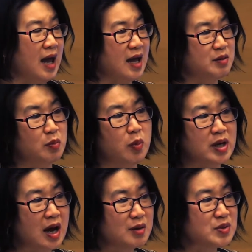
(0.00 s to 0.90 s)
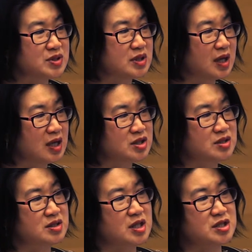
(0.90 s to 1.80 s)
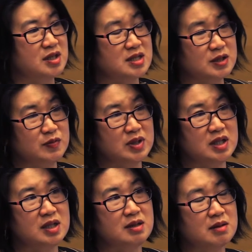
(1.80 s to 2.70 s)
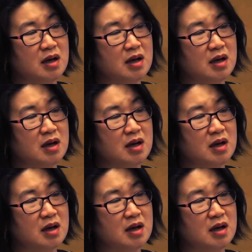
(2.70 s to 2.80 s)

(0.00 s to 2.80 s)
And when I was engaged in such an activity